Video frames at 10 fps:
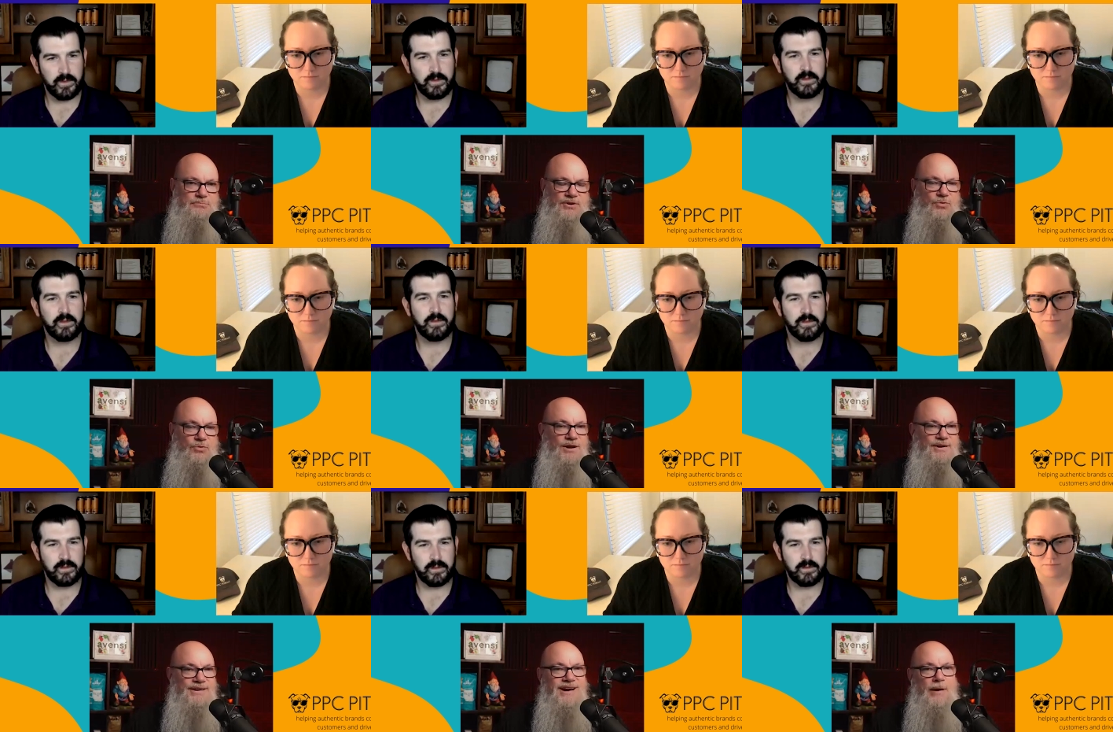Speaker 1: better
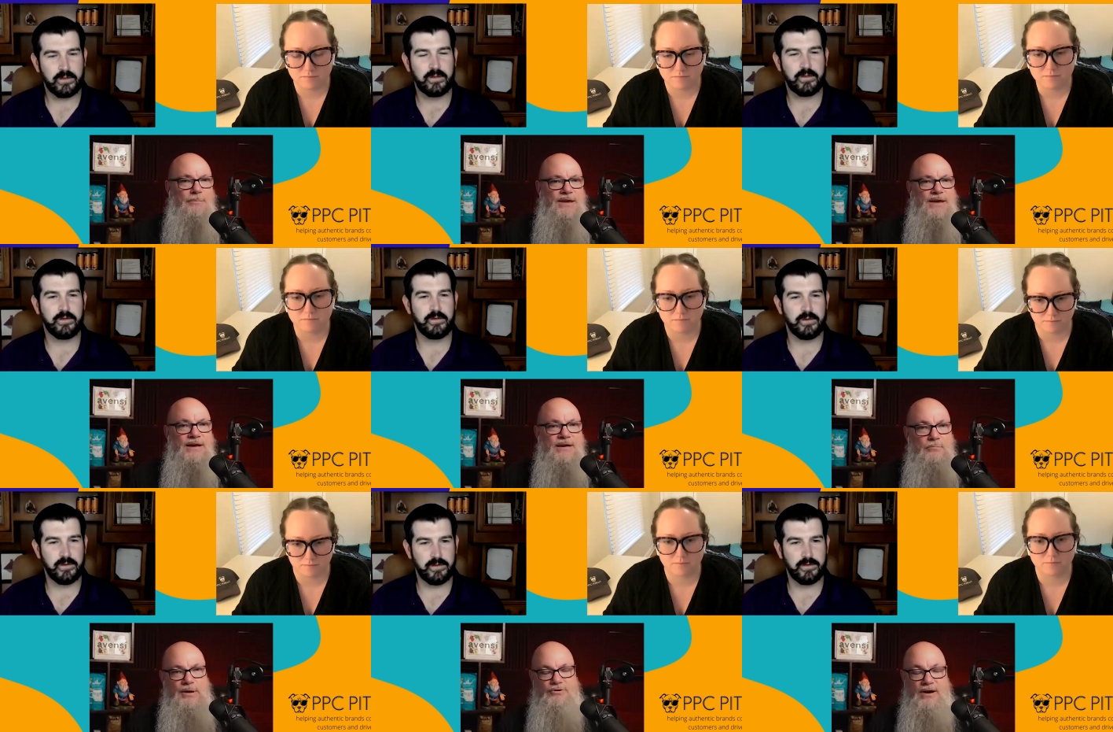quality copy,
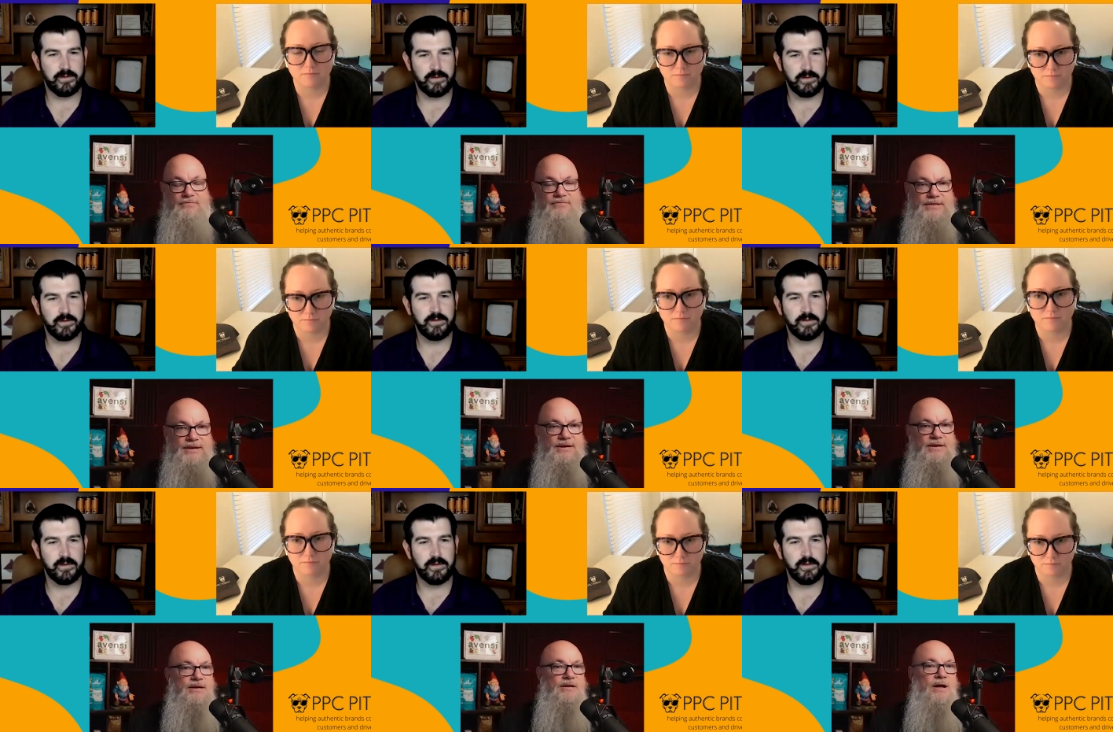better everything,
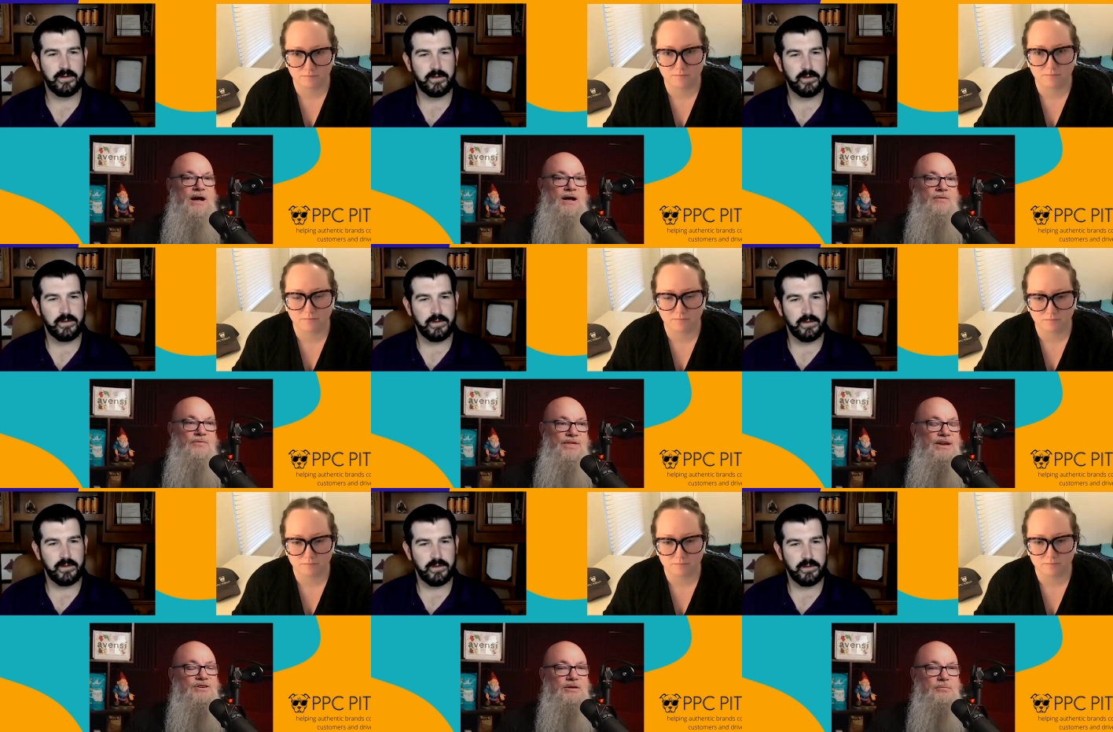uh,
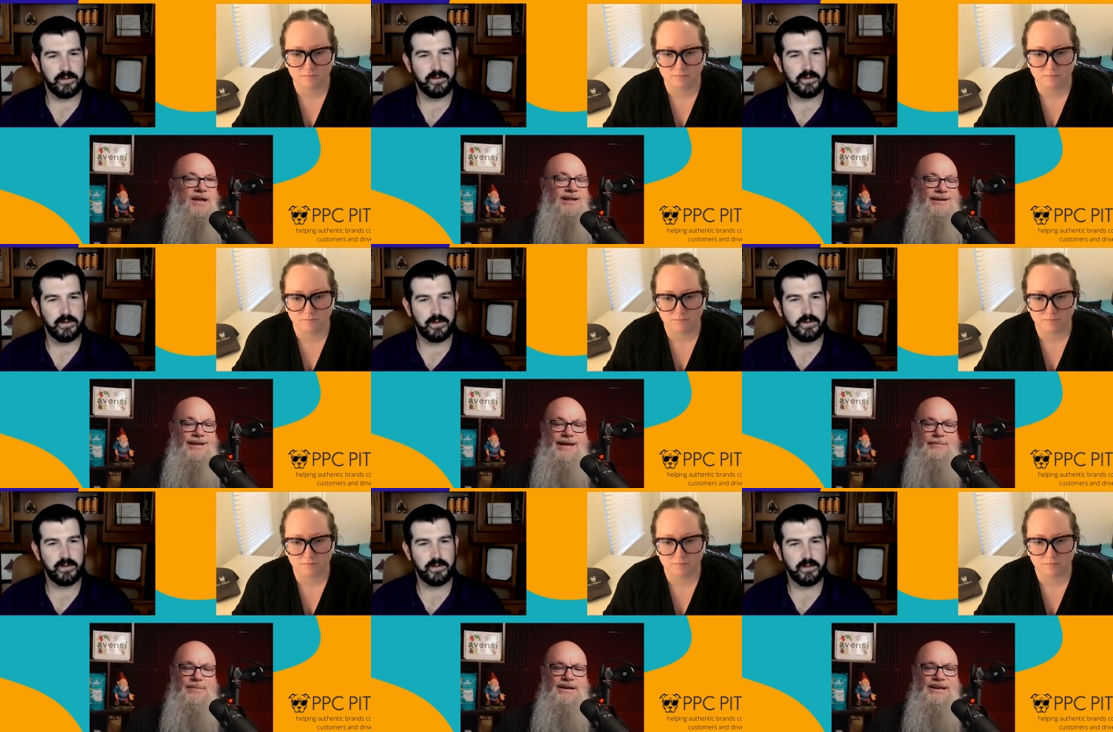then you can make a lot of
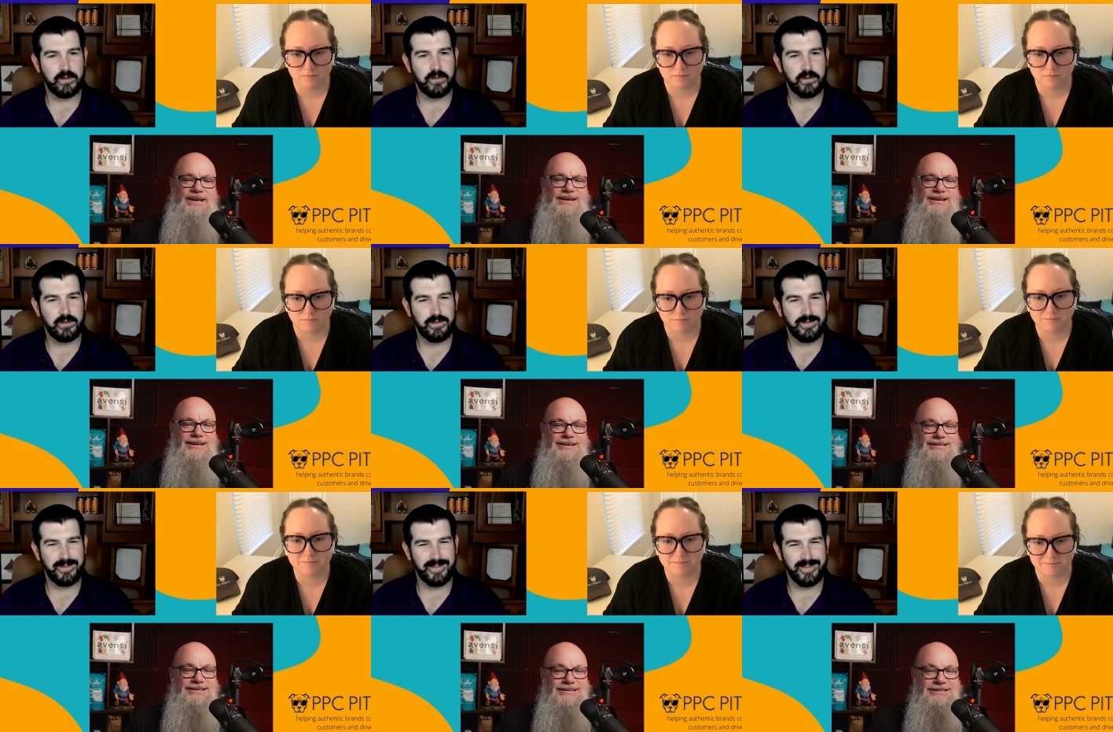money.
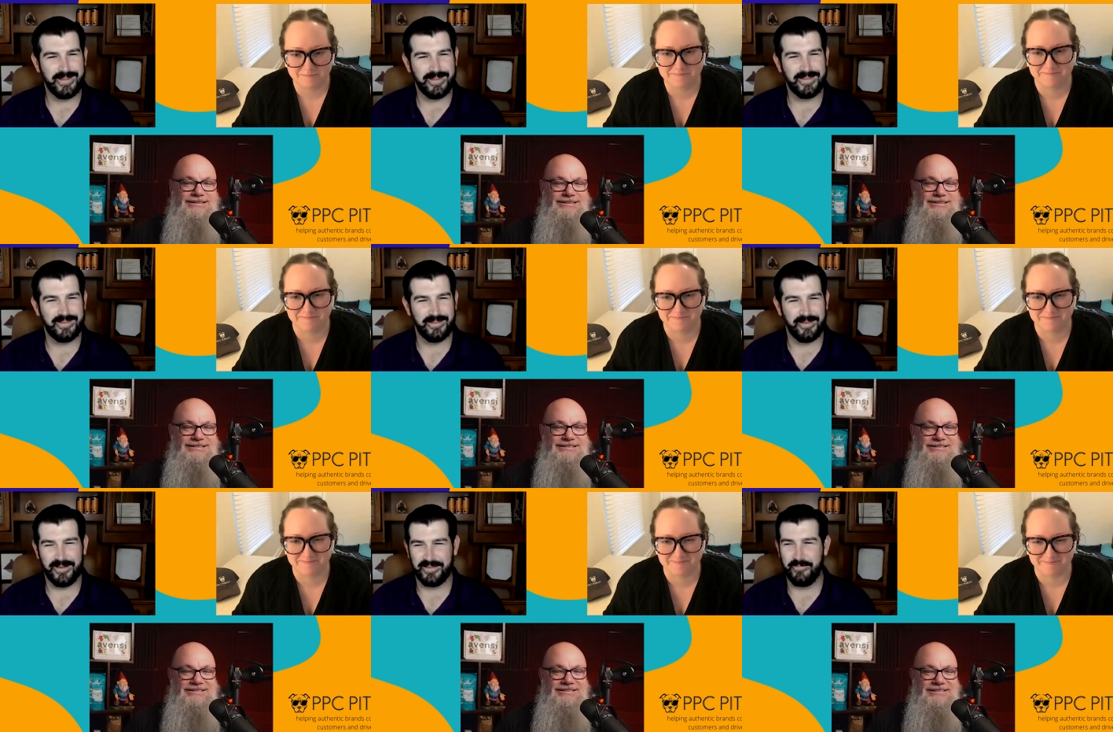
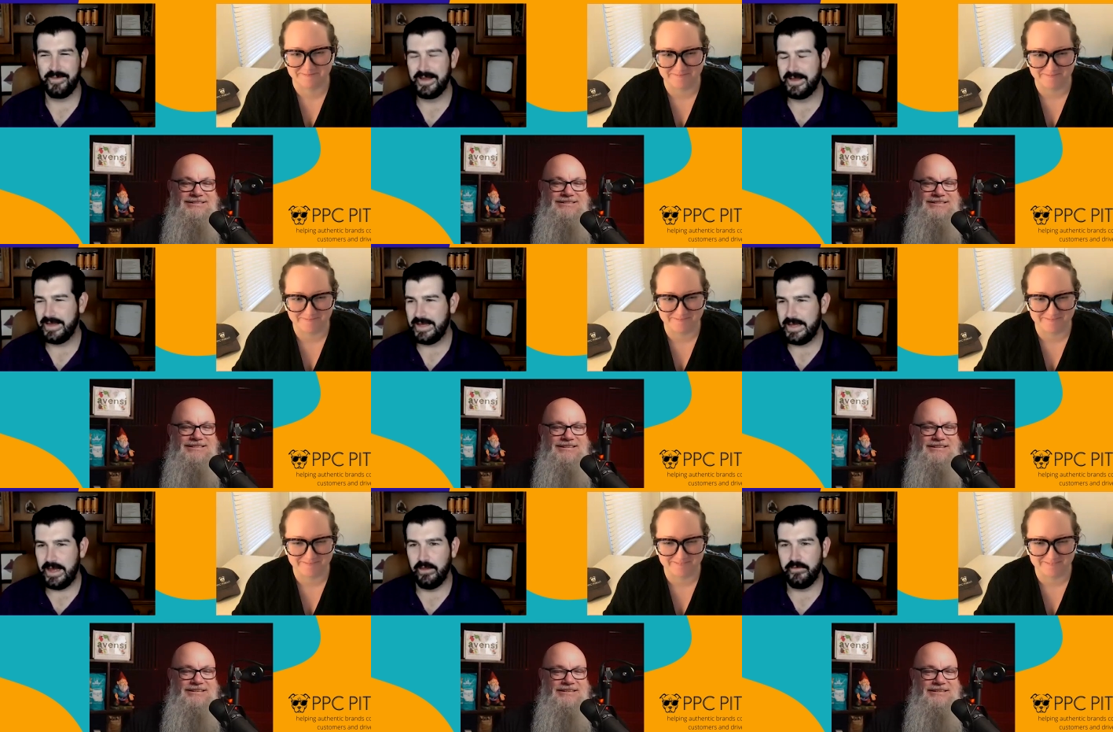
Speaker 2: Awesome.
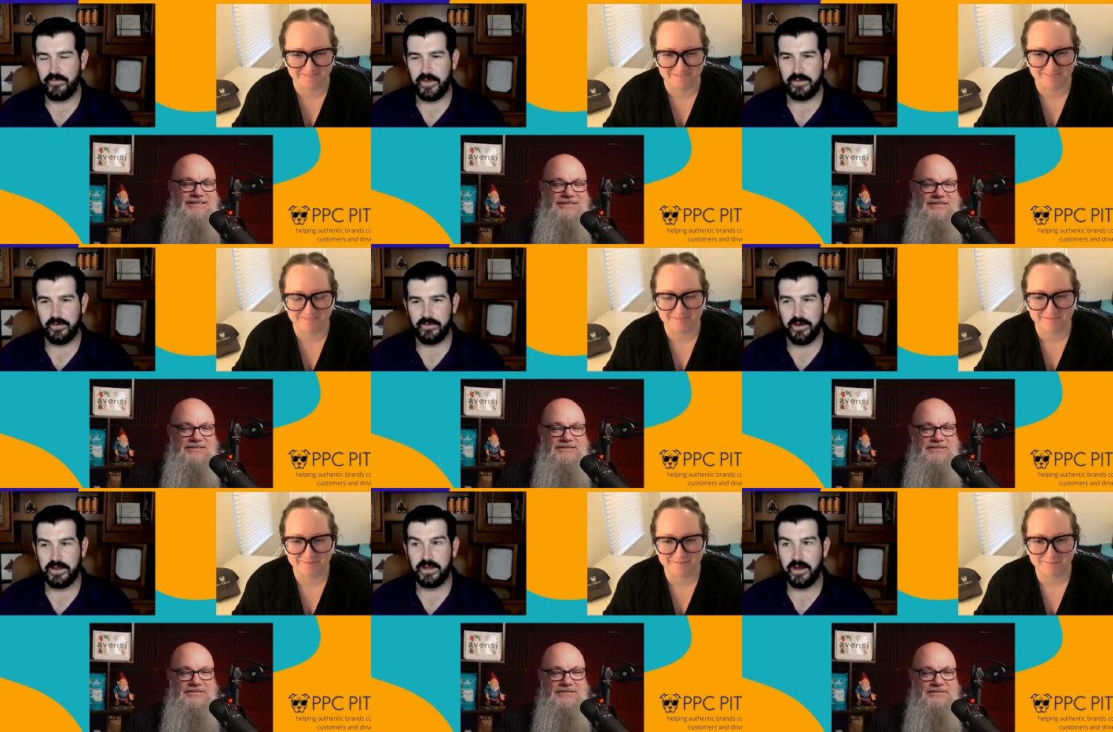I love it. I feel like
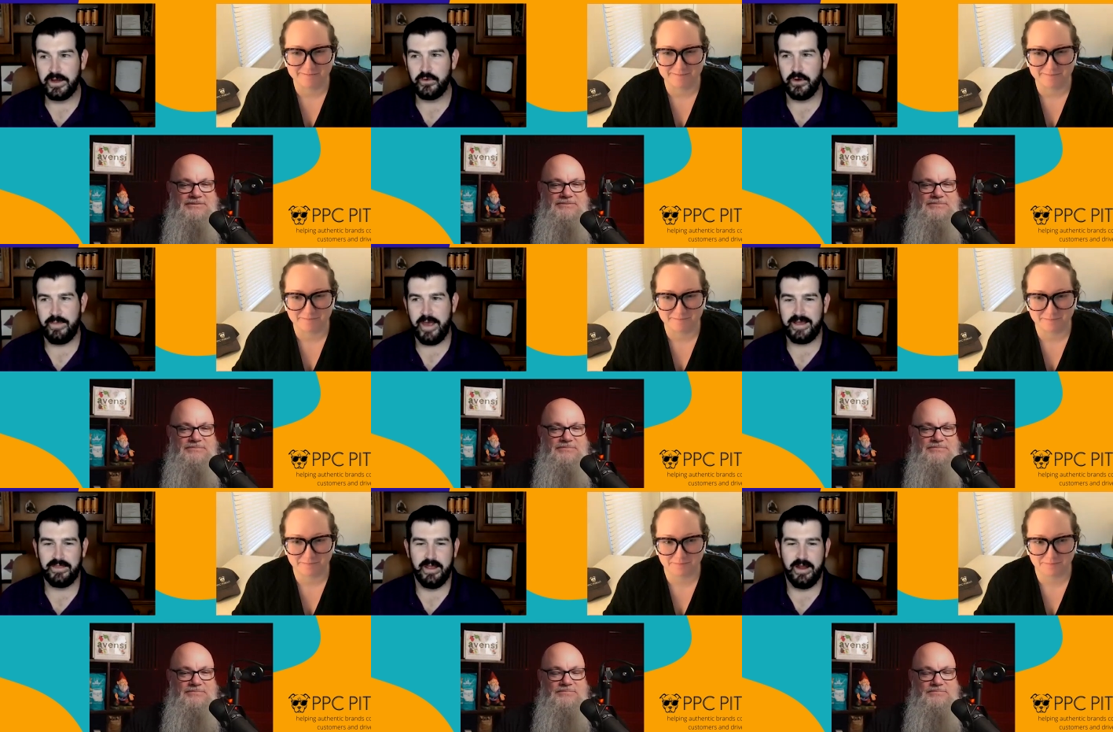there's a ton to
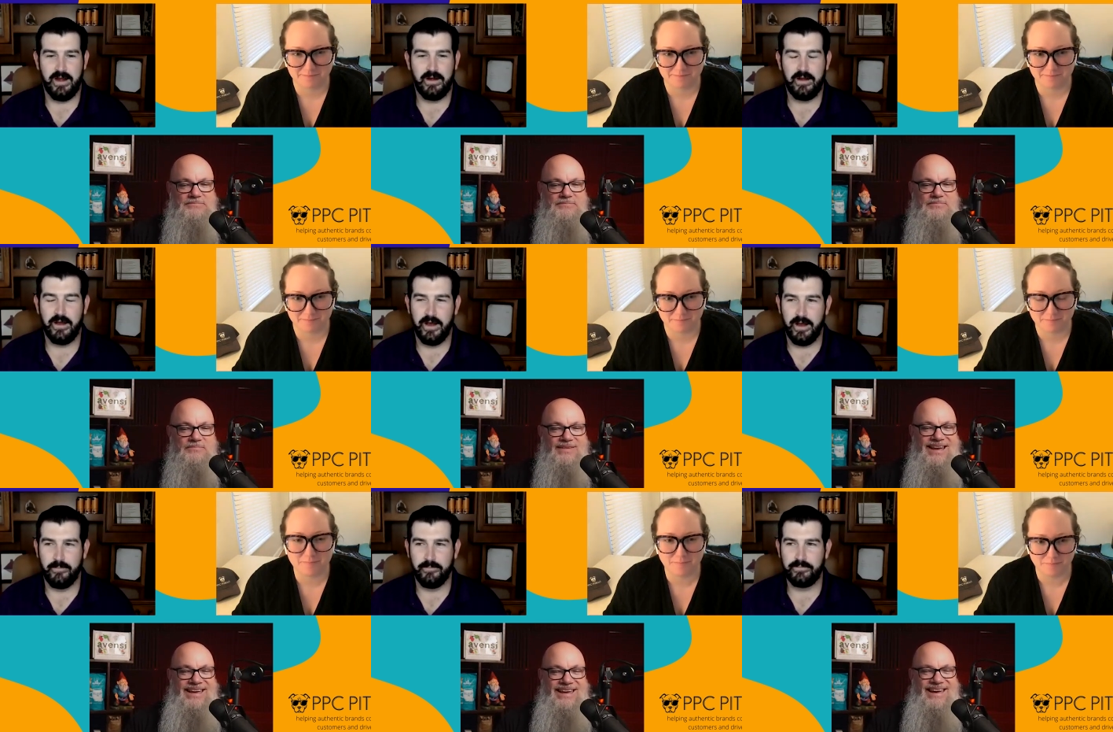unpack there. Um,